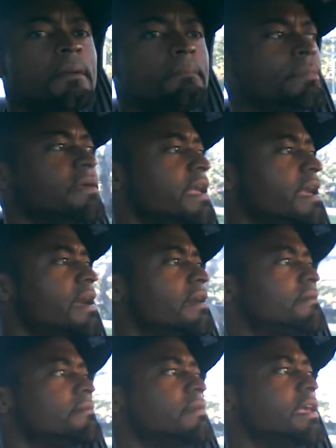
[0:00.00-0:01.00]
But yeah,
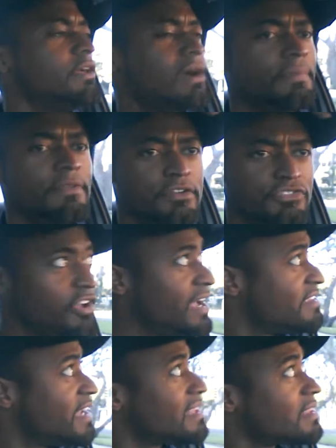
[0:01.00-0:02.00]
anyway, I'm sure you
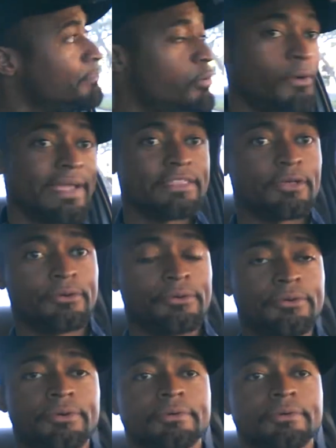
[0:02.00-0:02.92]
guys got the point though.